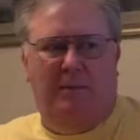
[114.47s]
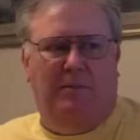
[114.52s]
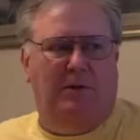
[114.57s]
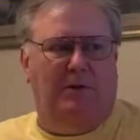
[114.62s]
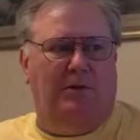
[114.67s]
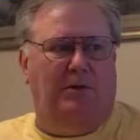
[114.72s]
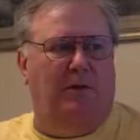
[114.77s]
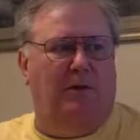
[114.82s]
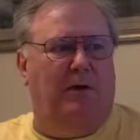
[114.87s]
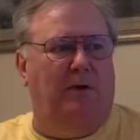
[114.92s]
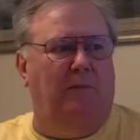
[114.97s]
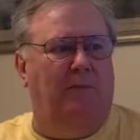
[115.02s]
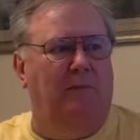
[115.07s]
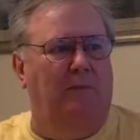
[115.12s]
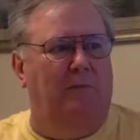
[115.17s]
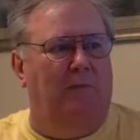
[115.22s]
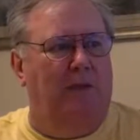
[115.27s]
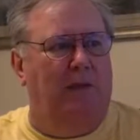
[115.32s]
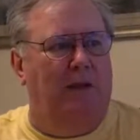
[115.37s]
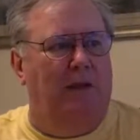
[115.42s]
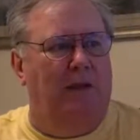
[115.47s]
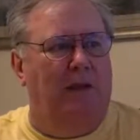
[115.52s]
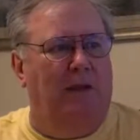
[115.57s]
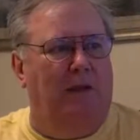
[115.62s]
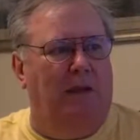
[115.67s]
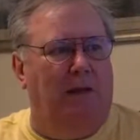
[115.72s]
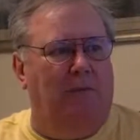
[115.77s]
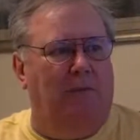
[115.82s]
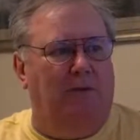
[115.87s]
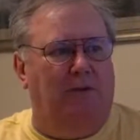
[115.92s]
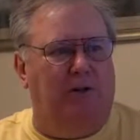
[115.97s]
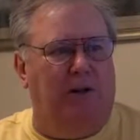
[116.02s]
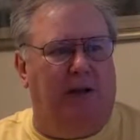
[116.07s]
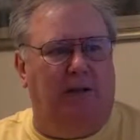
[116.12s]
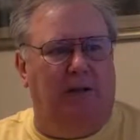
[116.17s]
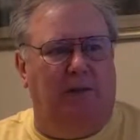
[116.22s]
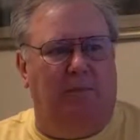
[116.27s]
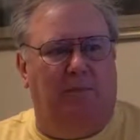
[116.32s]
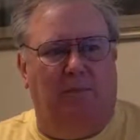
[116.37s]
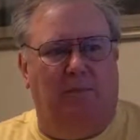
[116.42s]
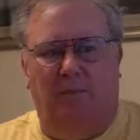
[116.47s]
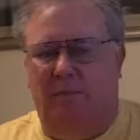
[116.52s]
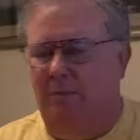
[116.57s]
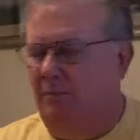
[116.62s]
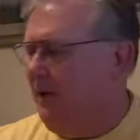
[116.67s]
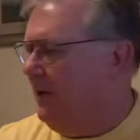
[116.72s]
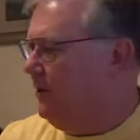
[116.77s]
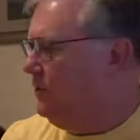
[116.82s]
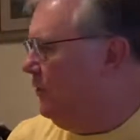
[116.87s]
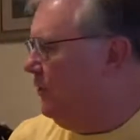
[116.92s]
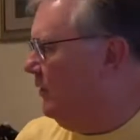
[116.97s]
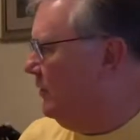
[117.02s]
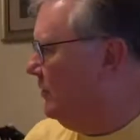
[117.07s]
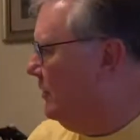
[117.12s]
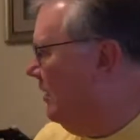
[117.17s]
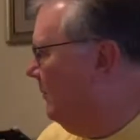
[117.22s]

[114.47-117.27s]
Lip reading: gonna double check make sure it's not